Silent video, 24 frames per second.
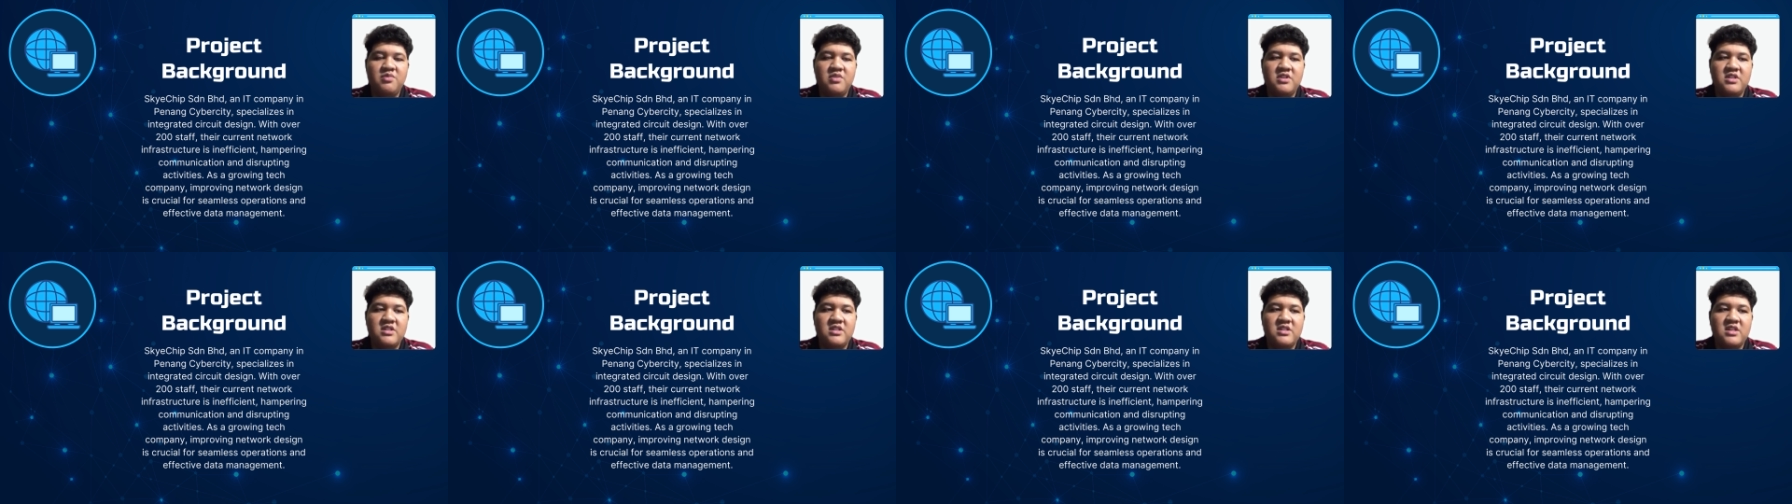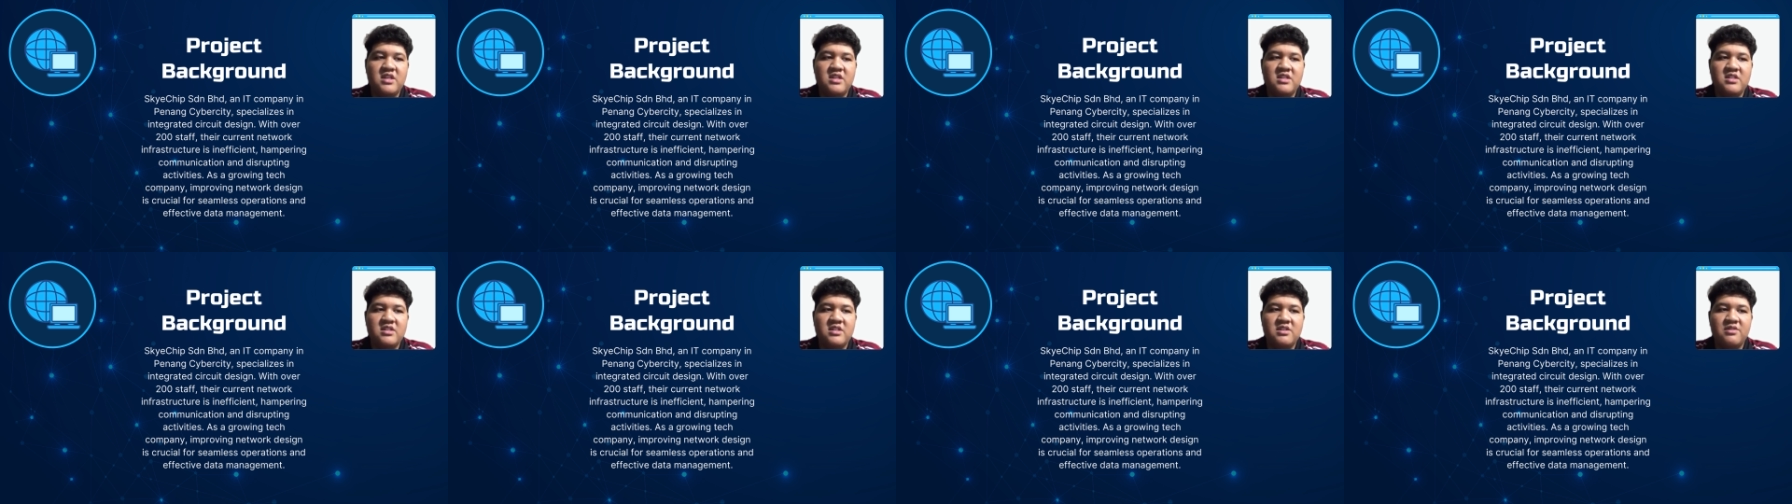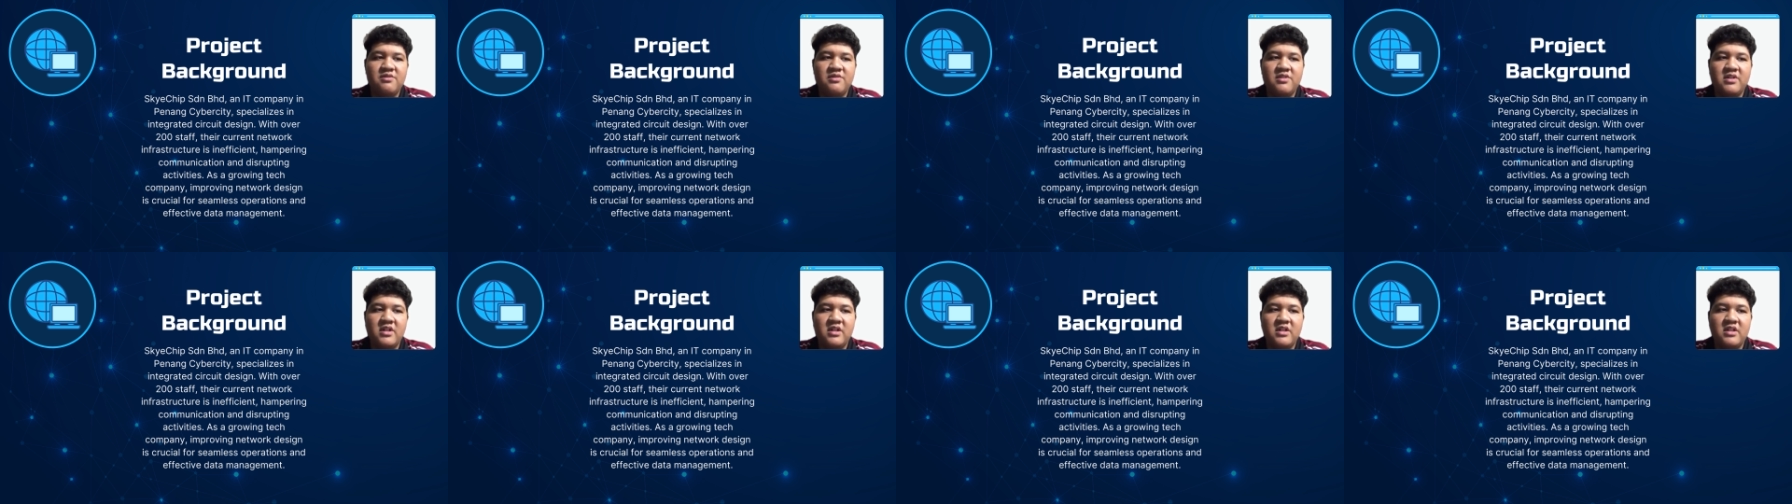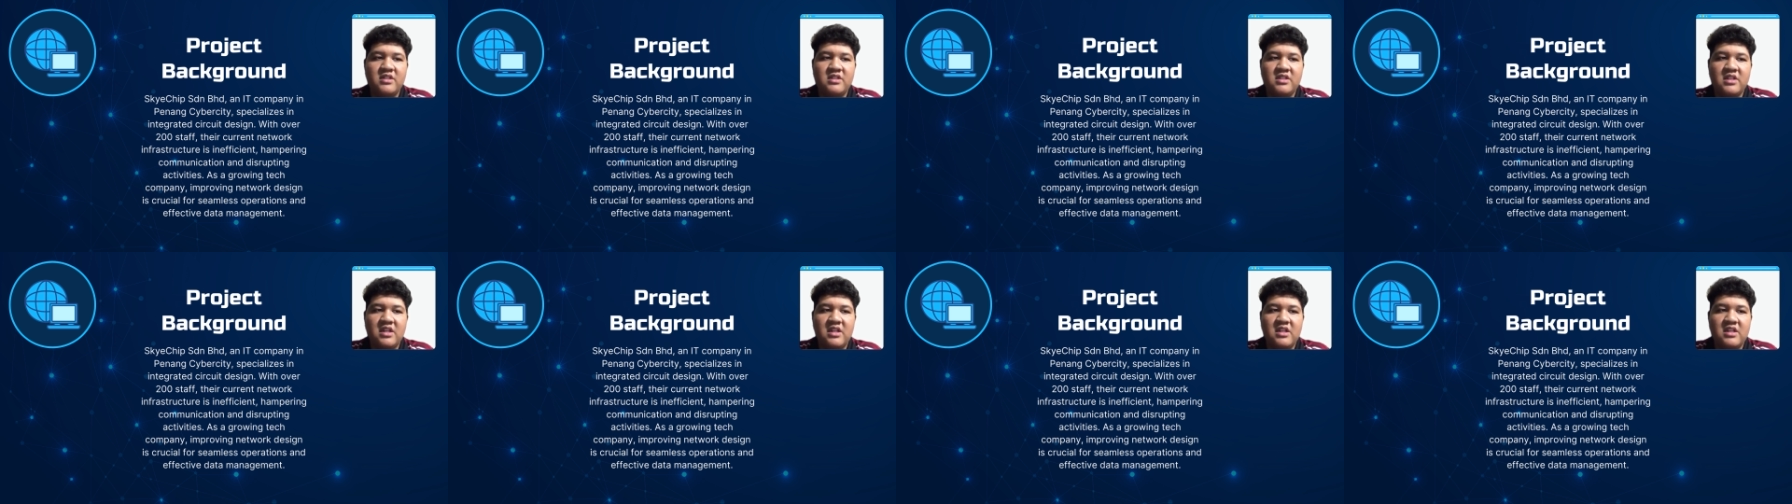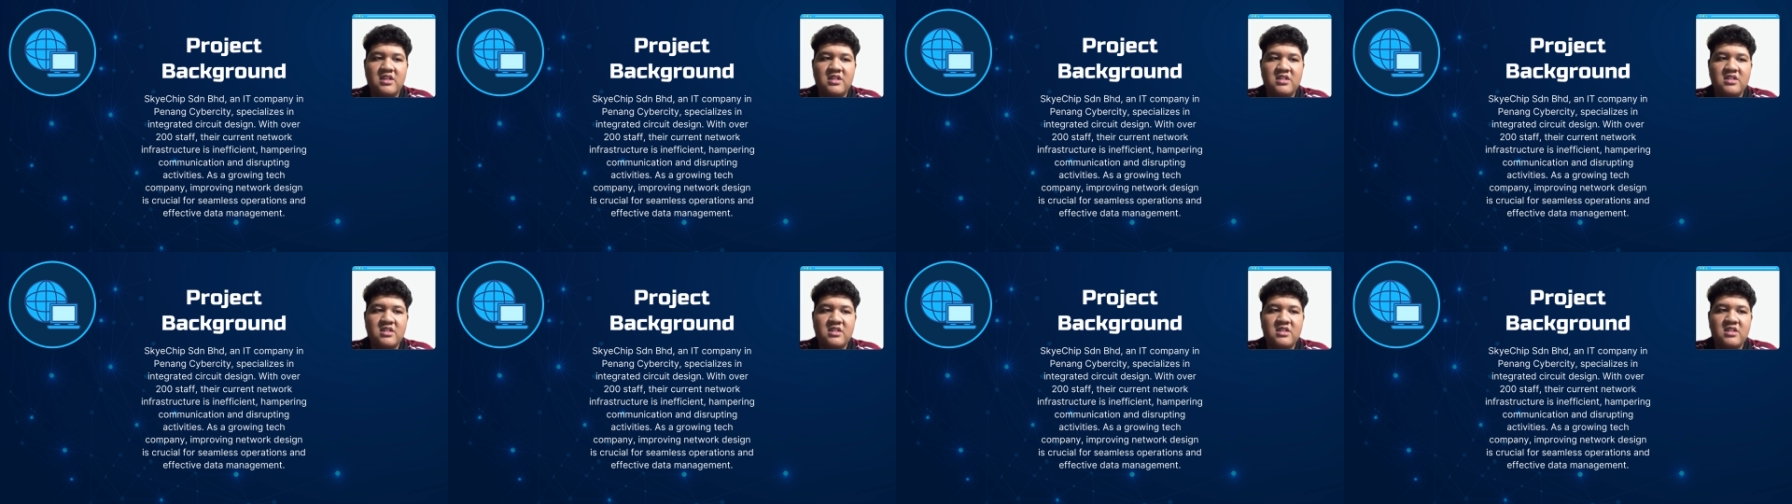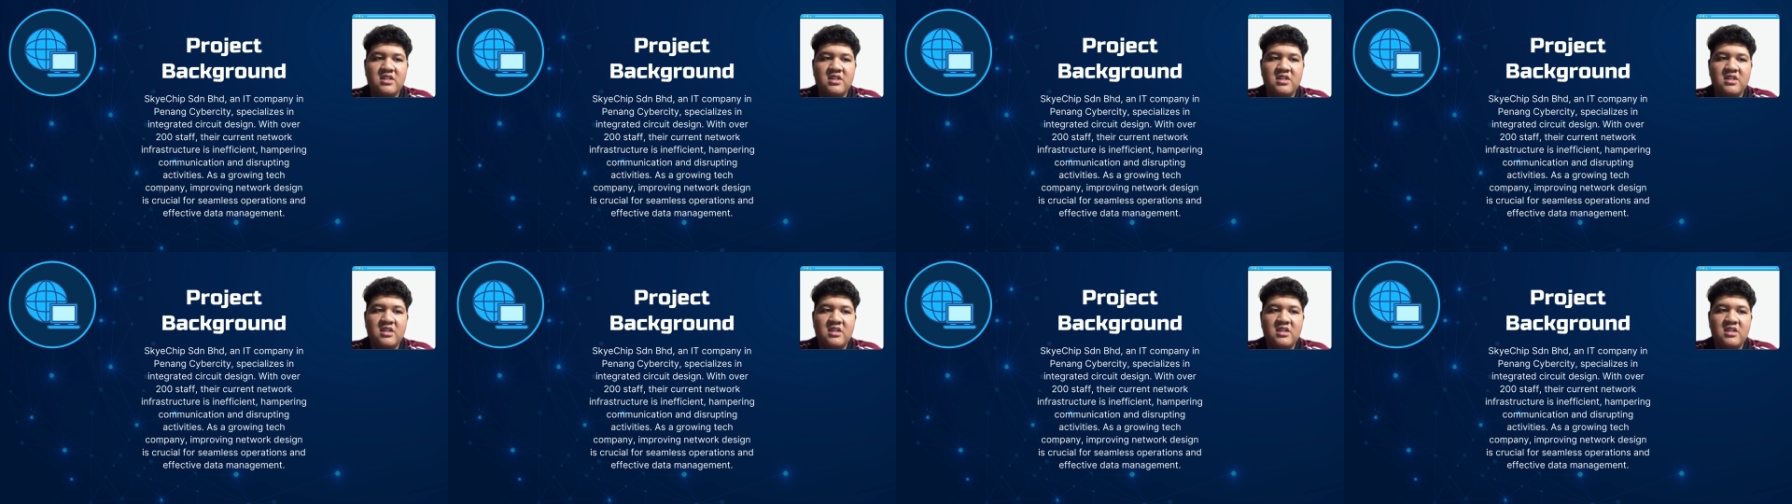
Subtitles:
presents several challenges